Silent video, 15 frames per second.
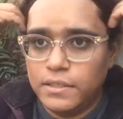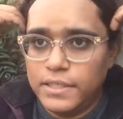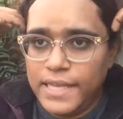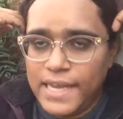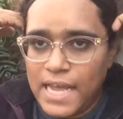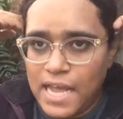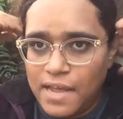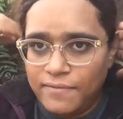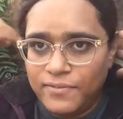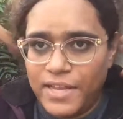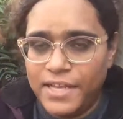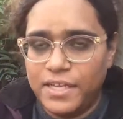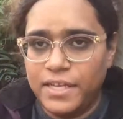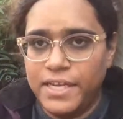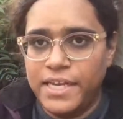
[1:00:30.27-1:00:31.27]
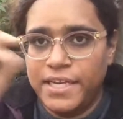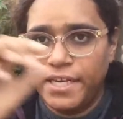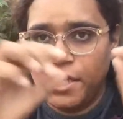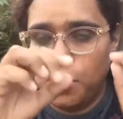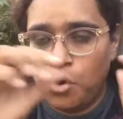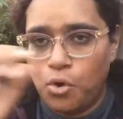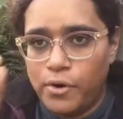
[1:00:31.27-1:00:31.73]
They have like a
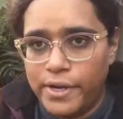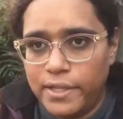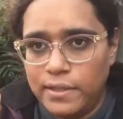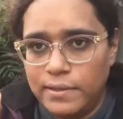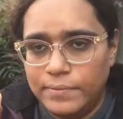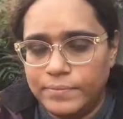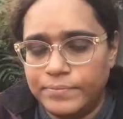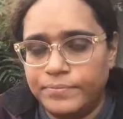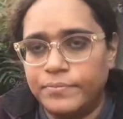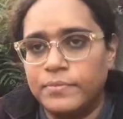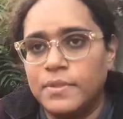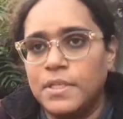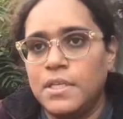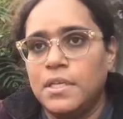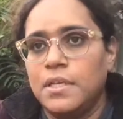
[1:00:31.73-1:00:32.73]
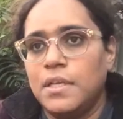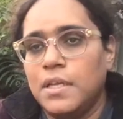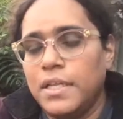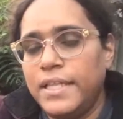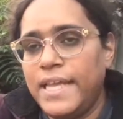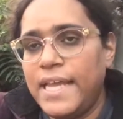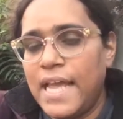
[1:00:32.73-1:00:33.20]
heating coil.
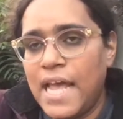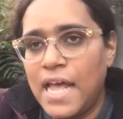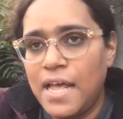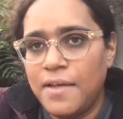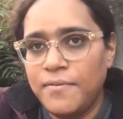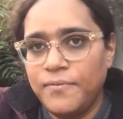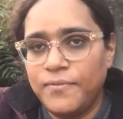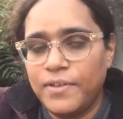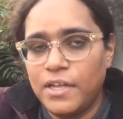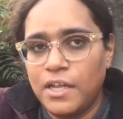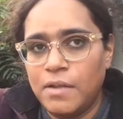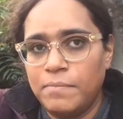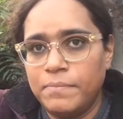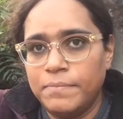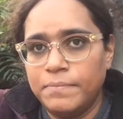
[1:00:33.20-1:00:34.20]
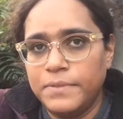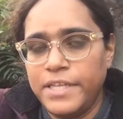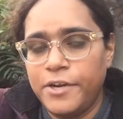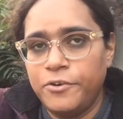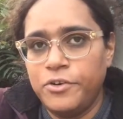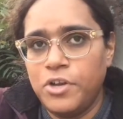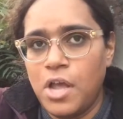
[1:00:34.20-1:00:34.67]
They have, um,
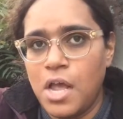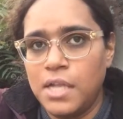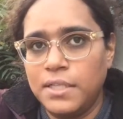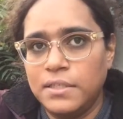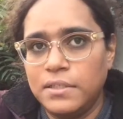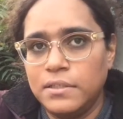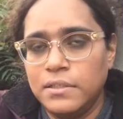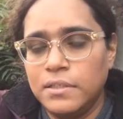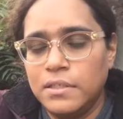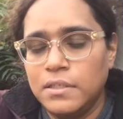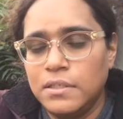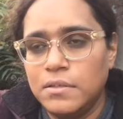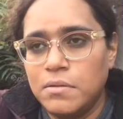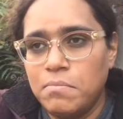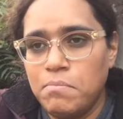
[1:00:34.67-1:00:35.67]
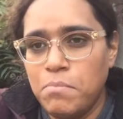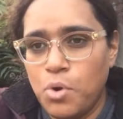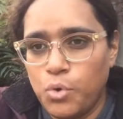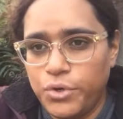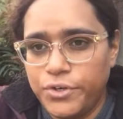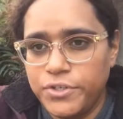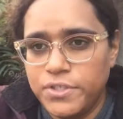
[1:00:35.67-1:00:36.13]
they're not
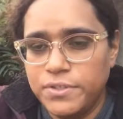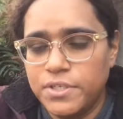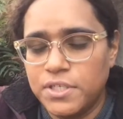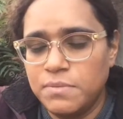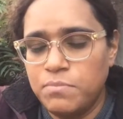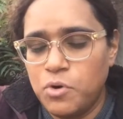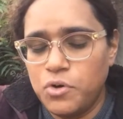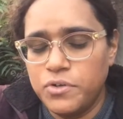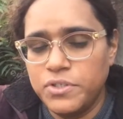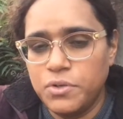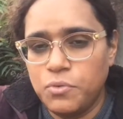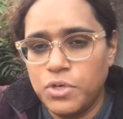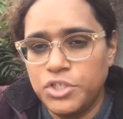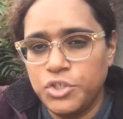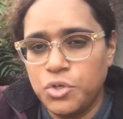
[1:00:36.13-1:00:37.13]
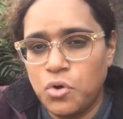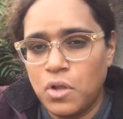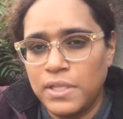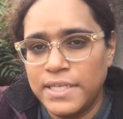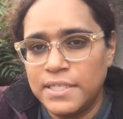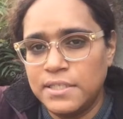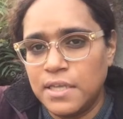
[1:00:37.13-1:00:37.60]
motors, because motors are what you
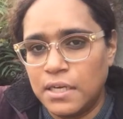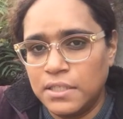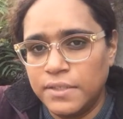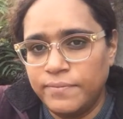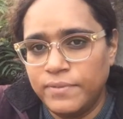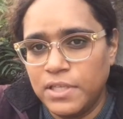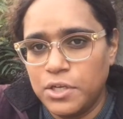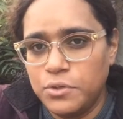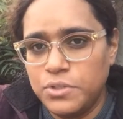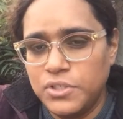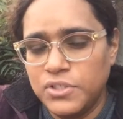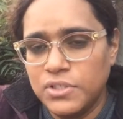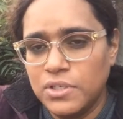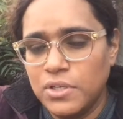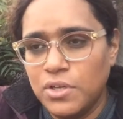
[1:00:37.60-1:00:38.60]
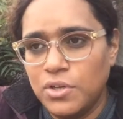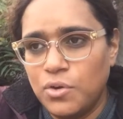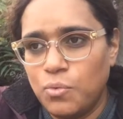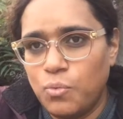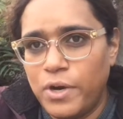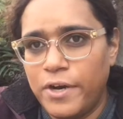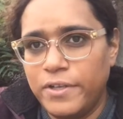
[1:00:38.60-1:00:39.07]
call inductive loads,
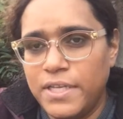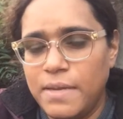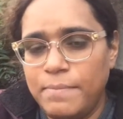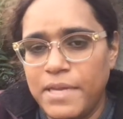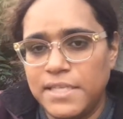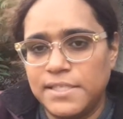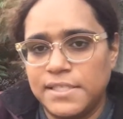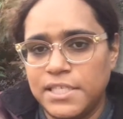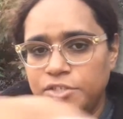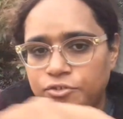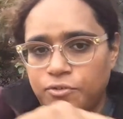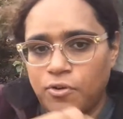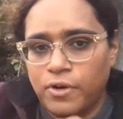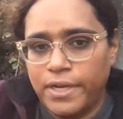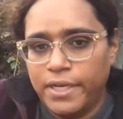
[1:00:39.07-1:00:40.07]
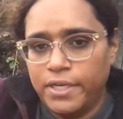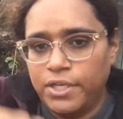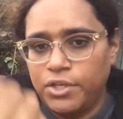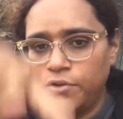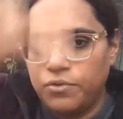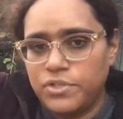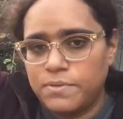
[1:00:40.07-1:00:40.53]
where they basically draw a
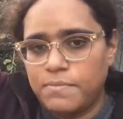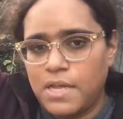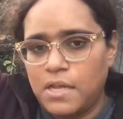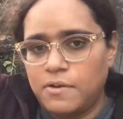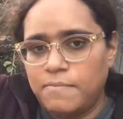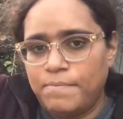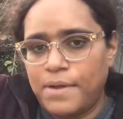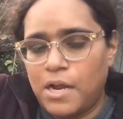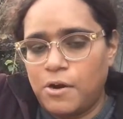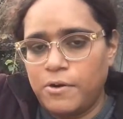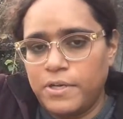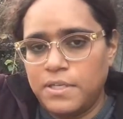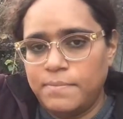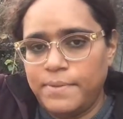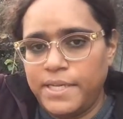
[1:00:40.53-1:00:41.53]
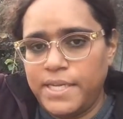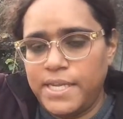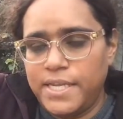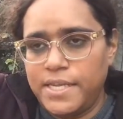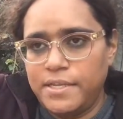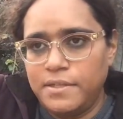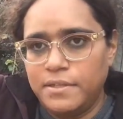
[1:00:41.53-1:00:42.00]
huge amount of power at the
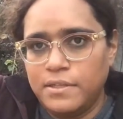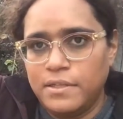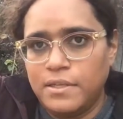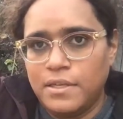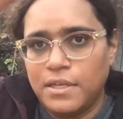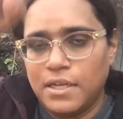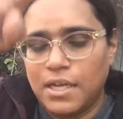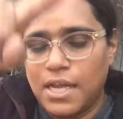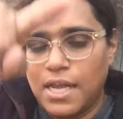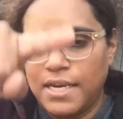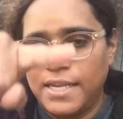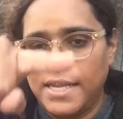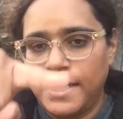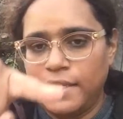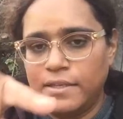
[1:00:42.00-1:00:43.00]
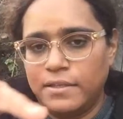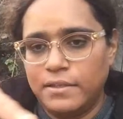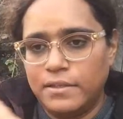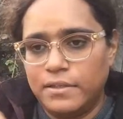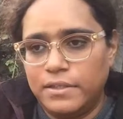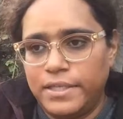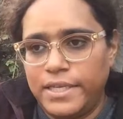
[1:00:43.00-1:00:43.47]
beginning and then
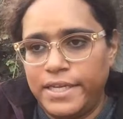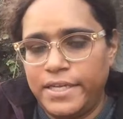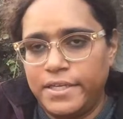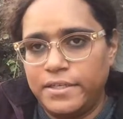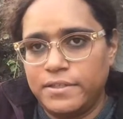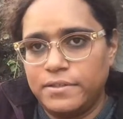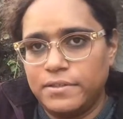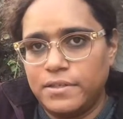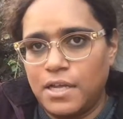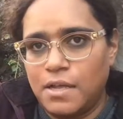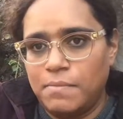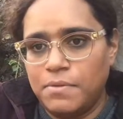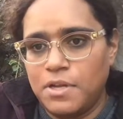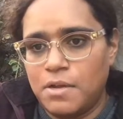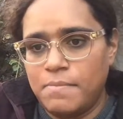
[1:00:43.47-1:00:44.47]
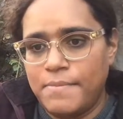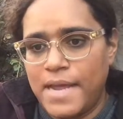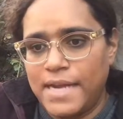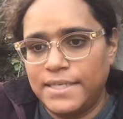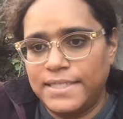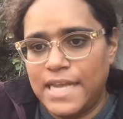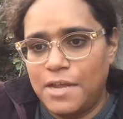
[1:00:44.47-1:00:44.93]
they um, come
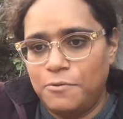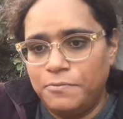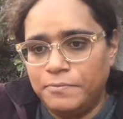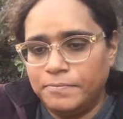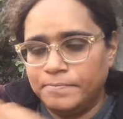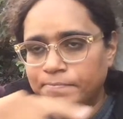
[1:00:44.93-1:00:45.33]
back down.